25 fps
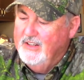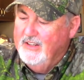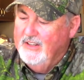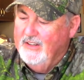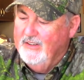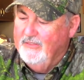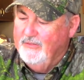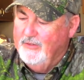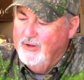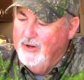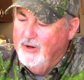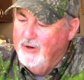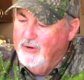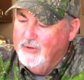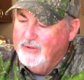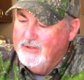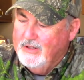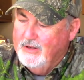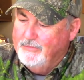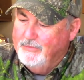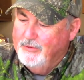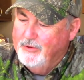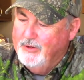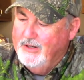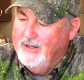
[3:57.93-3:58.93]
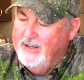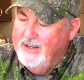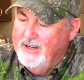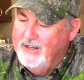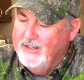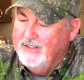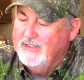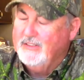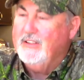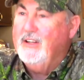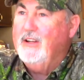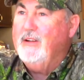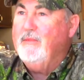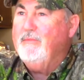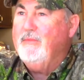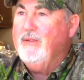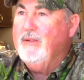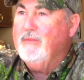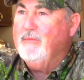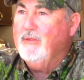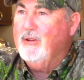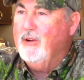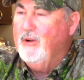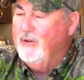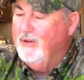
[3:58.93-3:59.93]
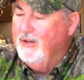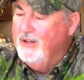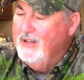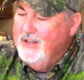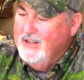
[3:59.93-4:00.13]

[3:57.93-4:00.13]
If you notice, I put it in something because